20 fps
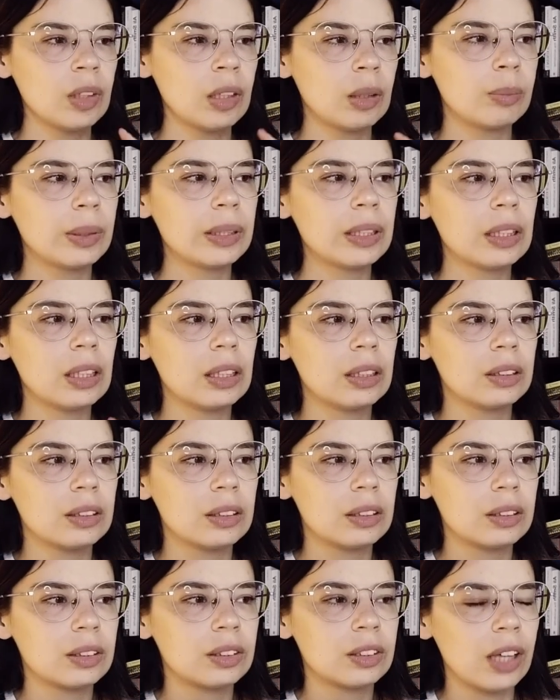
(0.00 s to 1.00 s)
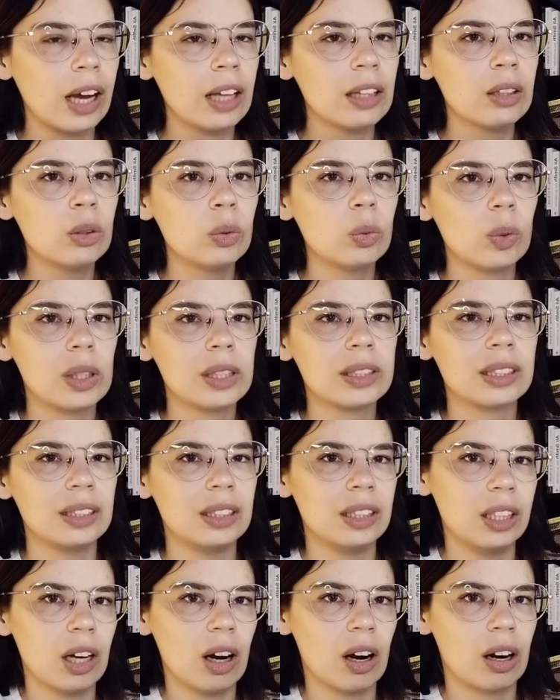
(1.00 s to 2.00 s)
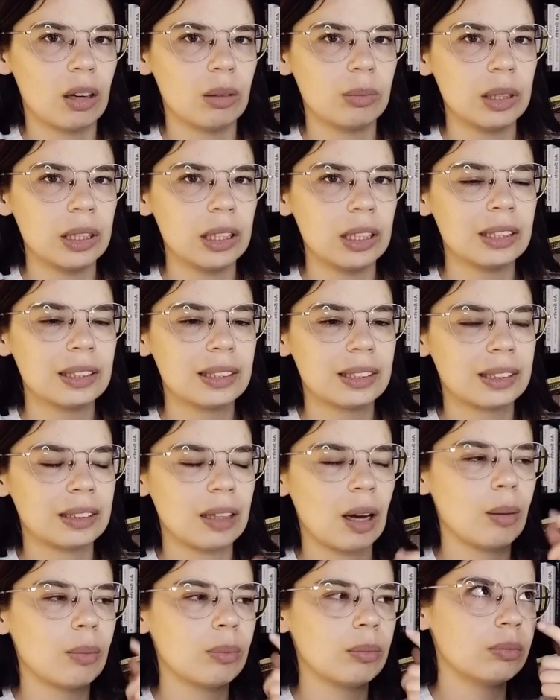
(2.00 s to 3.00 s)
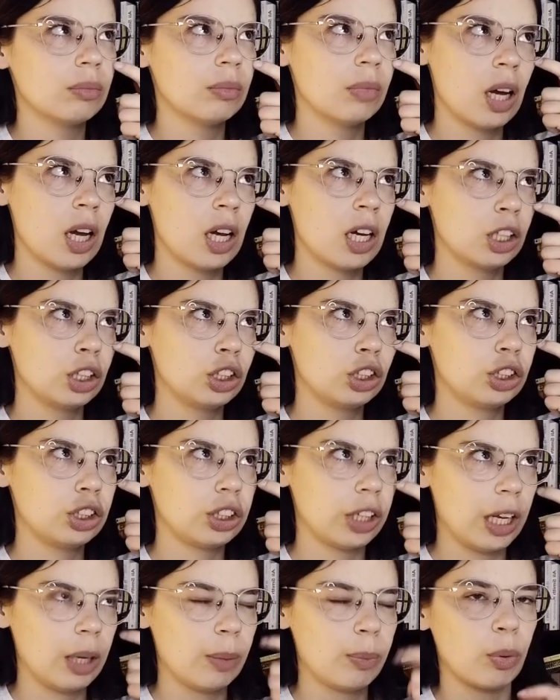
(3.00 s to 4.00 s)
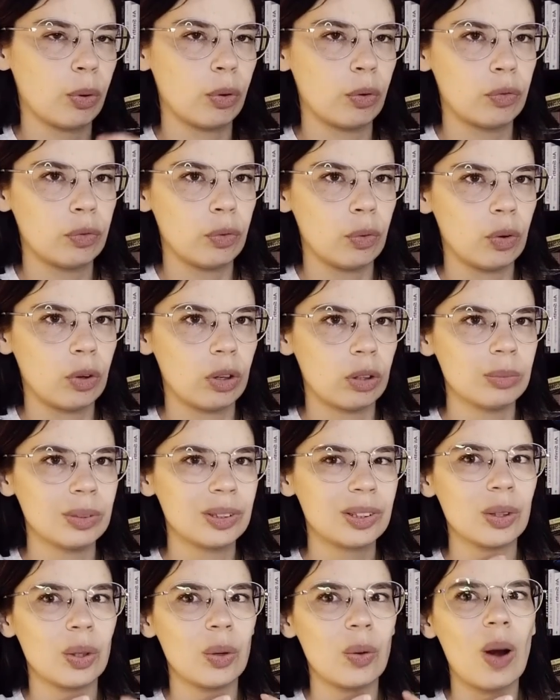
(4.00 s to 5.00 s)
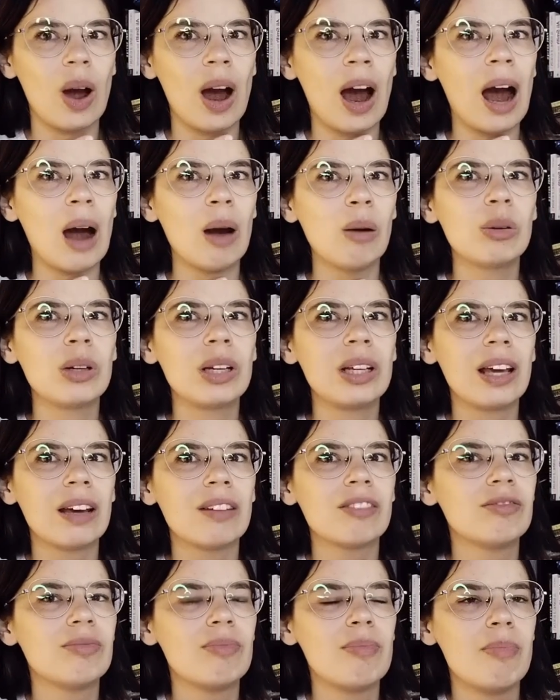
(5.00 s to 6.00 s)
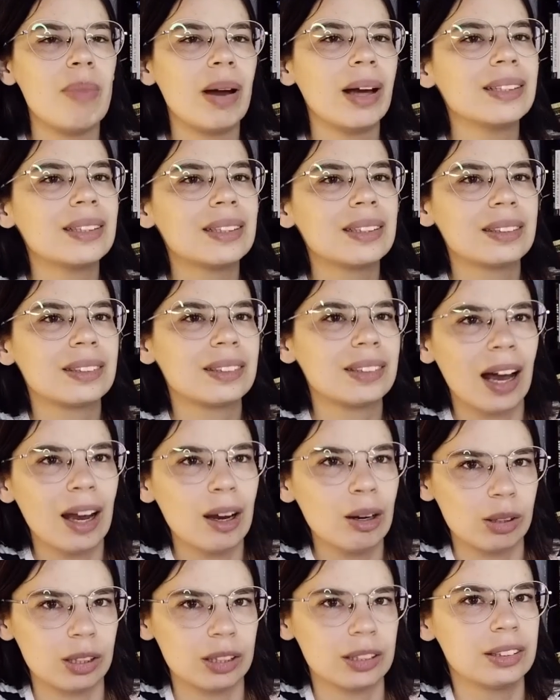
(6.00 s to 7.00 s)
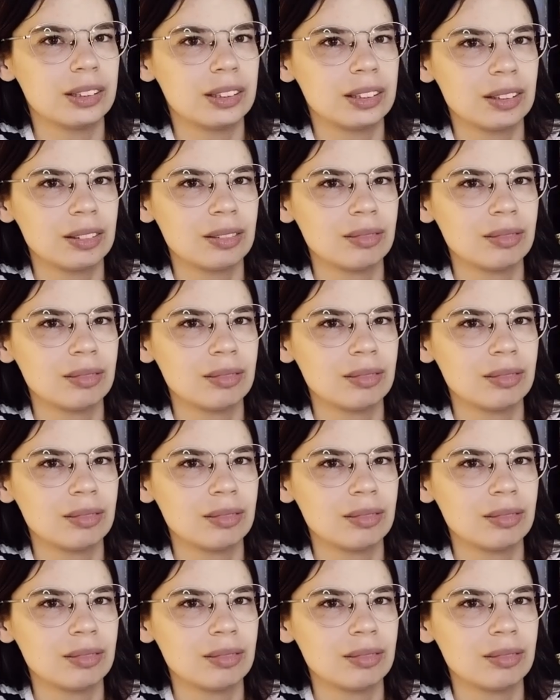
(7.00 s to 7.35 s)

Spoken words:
But Tyler was in the army in some shape or form, so how would he have met Cyrus?